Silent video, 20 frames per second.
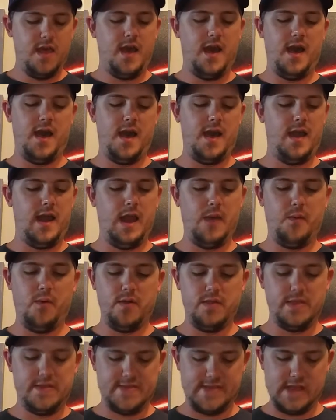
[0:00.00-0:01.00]
And I
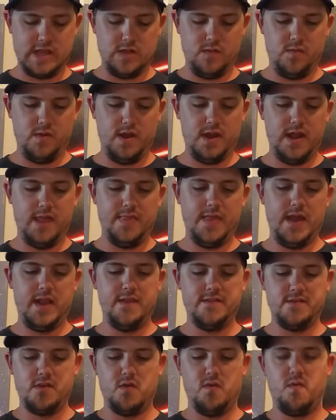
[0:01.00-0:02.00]
wanted the second one, and that
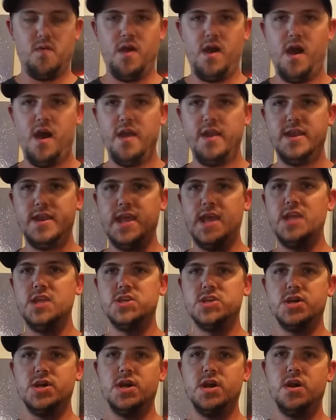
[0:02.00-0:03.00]
is Raw
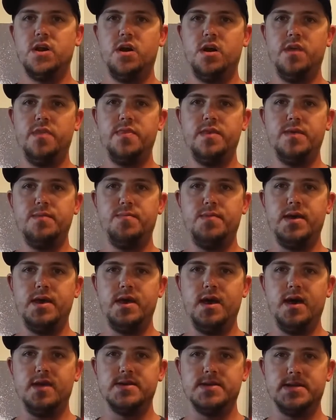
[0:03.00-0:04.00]
Danger on the
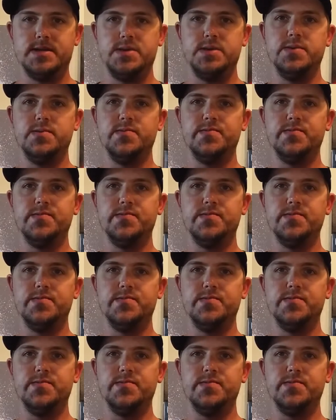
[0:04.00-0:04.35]
PS2.